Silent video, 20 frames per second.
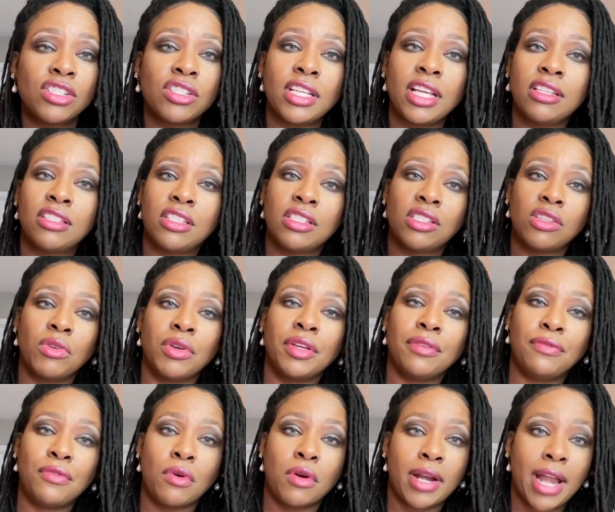said to soak
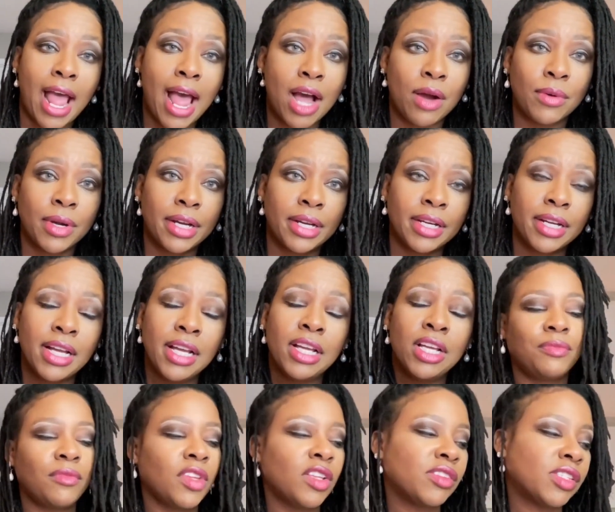it for an hour.
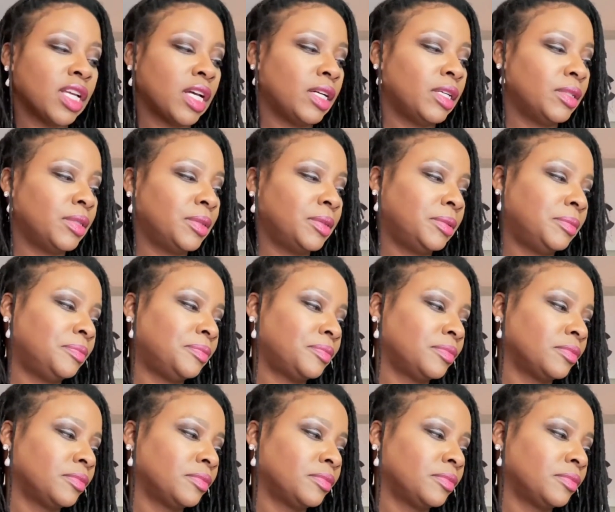So